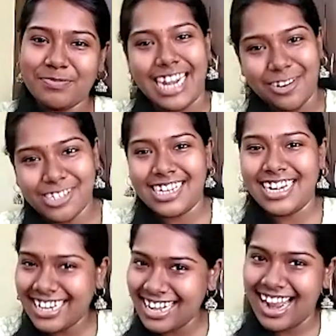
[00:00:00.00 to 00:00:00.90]
that was a
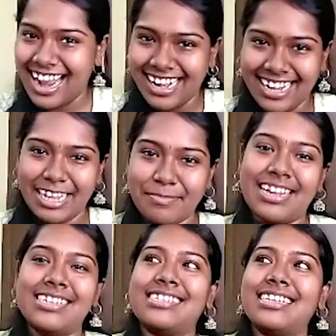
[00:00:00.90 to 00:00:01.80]
little hard hitting
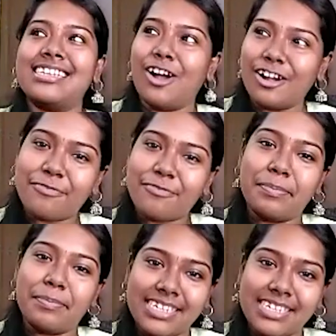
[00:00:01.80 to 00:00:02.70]
because a lot of my
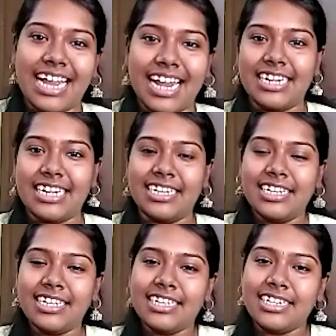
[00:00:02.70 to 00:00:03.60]
peers started
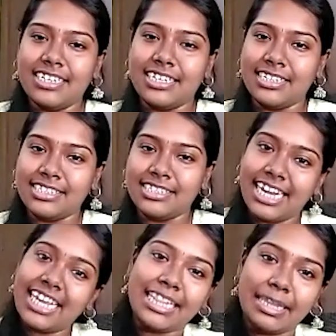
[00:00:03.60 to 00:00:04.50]
uh,
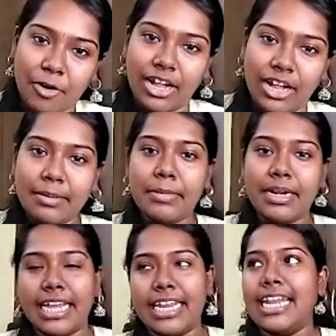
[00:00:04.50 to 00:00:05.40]
studying in the morning, but
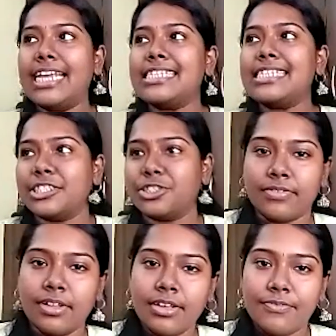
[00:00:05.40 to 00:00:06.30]
I realized I should
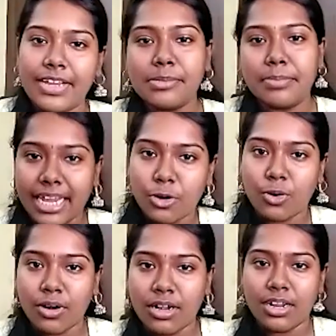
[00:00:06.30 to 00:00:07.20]
fix my
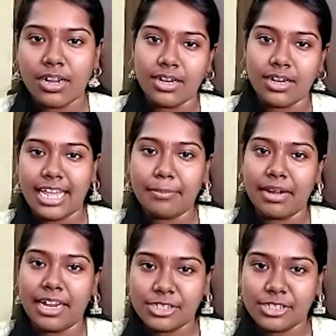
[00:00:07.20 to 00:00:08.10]
own uh,
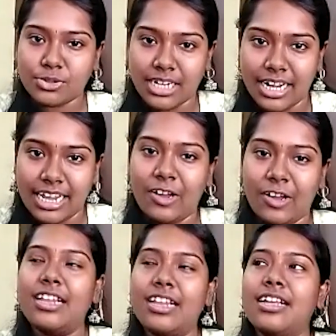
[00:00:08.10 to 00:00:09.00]
timelines to study and
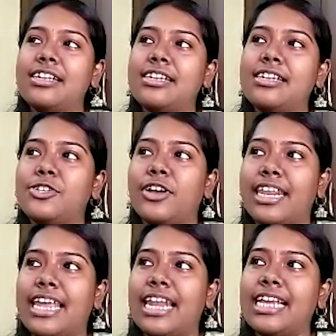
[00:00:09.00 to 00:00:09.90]
all. So I
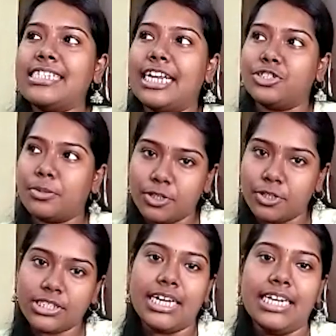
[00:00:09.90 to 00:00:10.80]
realized I should
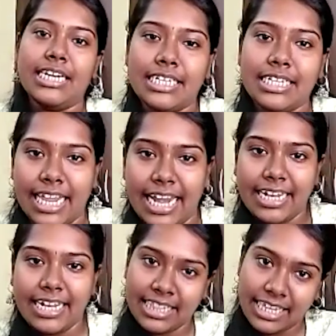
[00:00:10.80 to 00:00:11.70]
push a little late
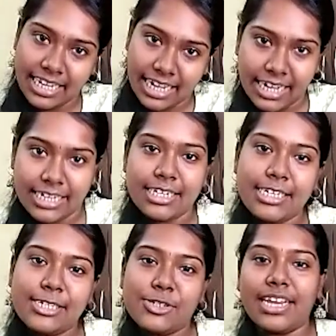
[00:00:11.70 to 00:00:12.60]
in the night.
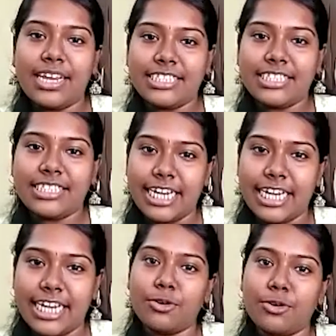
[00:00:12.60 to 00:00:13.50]
So I
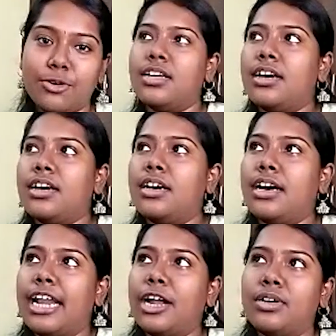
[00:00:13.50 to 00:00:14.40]
scheduled uh,
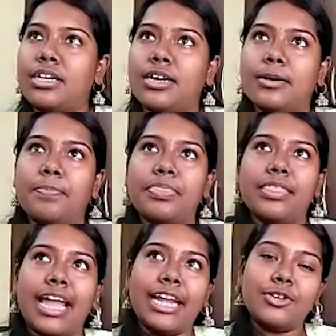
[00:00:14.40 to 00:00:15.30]
around uh,
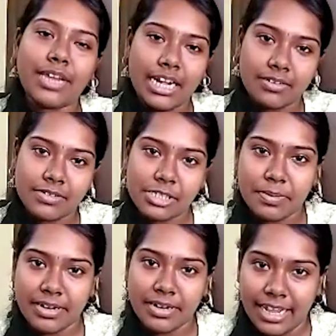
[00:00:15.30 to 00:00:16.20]
nine to ten hours
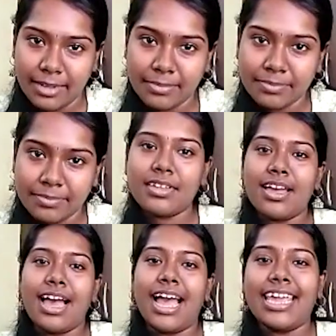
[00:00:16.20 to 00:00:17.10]
per day.
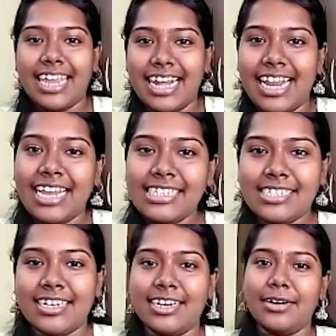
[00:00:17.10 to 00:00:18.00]
I
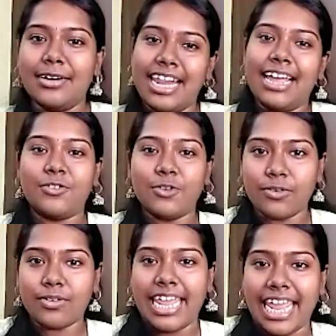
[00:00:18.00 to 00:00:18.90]
realized uh, I'll have
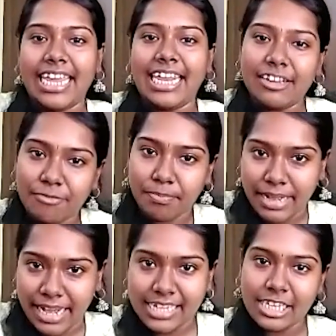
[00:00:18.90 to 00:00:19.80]
to take enough
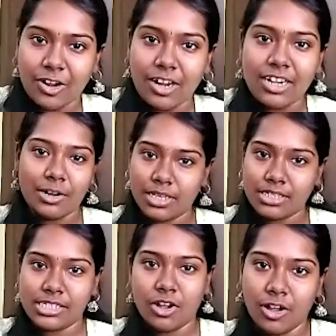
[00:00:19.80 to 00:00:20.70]
breaks and all. That
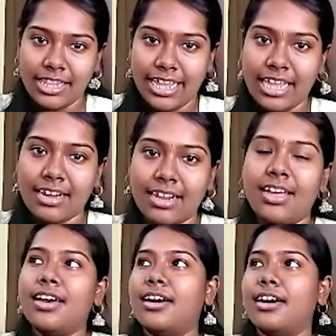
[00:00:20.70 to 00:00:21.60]
was all there.
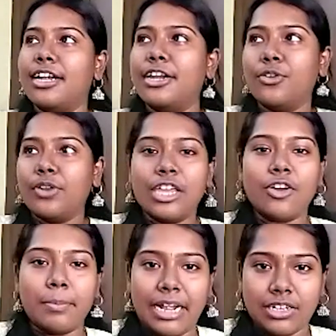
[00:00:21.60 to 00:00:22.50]
Uh, during your
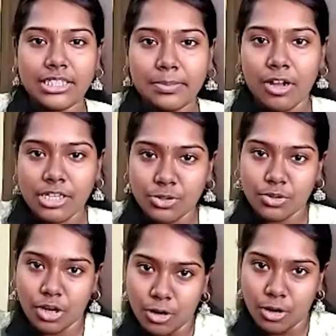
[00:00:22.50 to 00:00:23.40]
mentorship calls, you
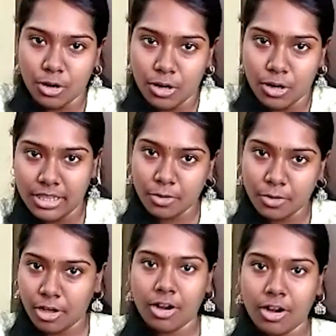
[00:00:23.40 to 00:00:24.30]
told about the
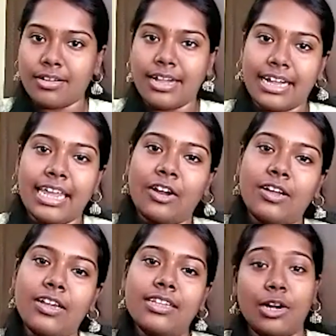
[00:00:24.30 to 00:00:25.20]
Pomodoro technique and
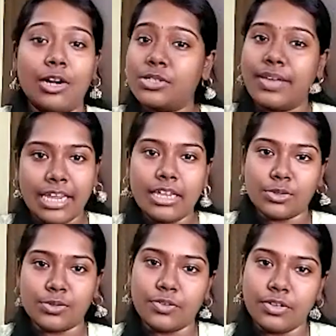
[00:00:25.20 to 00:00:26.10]
all. That was very
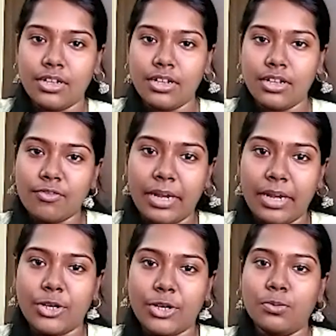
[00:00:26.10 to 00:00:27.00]
useful for me
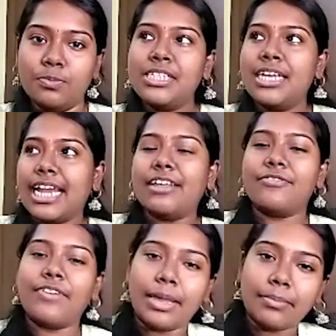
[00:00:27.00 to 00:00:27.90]
to get a
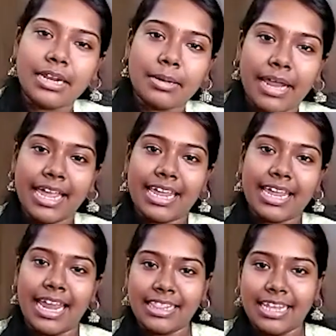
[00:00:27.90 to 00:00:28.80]
five-minute break
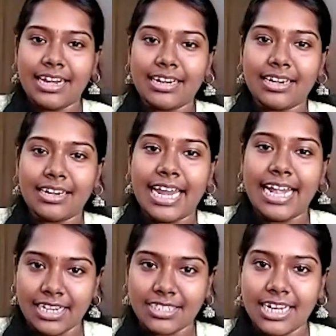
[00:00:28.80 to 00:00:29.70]
and then get
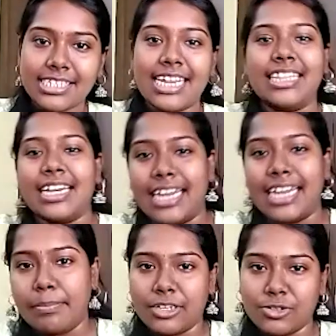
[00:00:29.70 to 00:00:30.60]
energized and then get
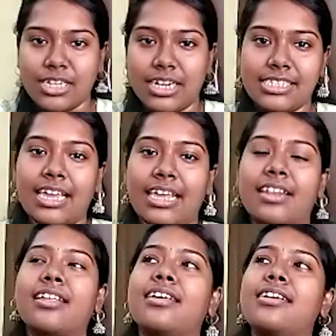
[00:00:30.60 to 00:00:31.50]
back to studies again.
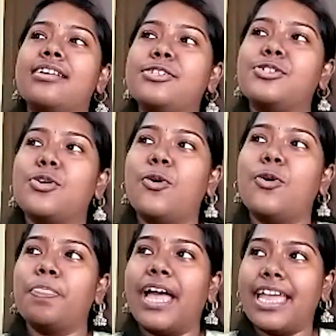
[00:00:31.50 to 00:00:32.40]

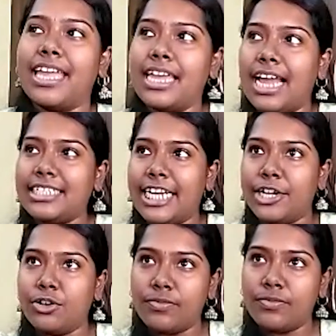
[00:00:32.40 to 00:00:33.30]
So I, I
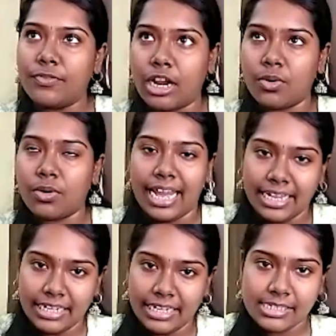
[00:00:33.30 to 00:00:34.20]
scheduled for around
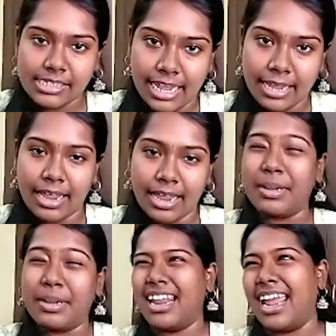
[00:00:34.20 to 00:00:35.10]
nine years a day. I
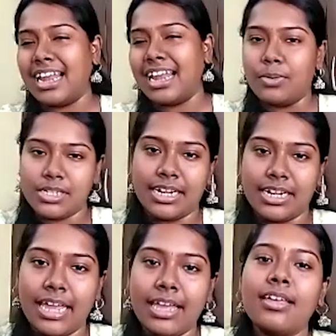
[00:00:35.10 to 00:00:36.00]
mean, nine hours a
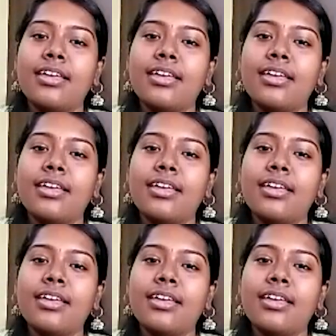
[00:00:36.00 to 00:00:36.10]
day.